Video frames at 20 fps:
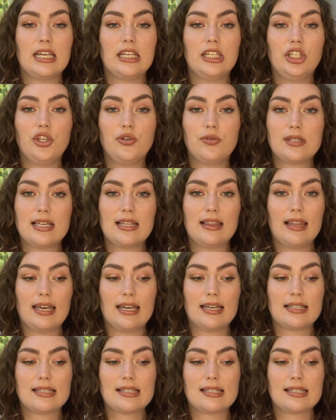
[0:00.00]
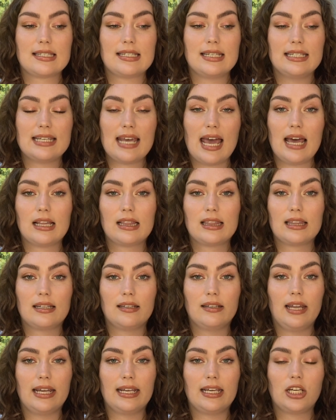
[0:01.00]
using this to death,
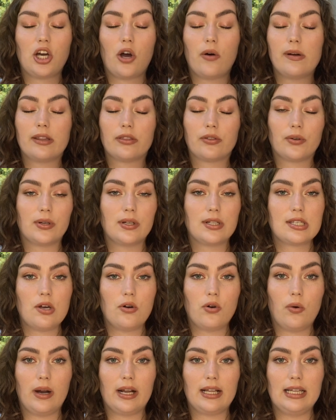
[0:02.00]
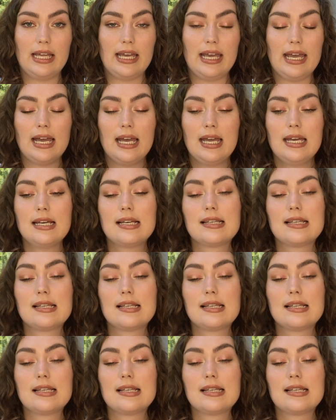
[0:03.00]
like going through it so quickly,